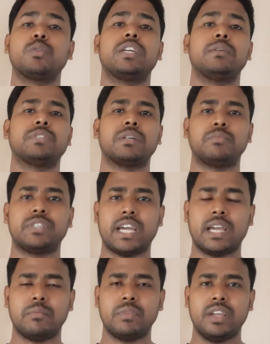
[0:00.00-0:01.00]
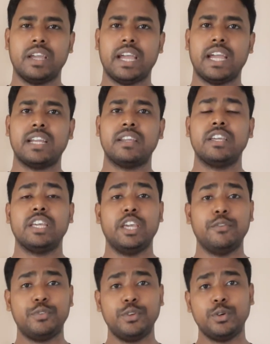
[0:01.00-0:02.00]
give some time, and
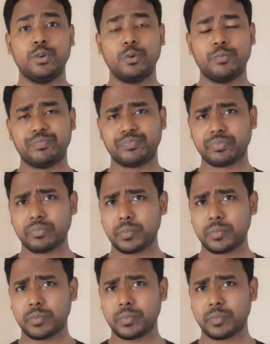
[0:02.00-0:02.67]
if you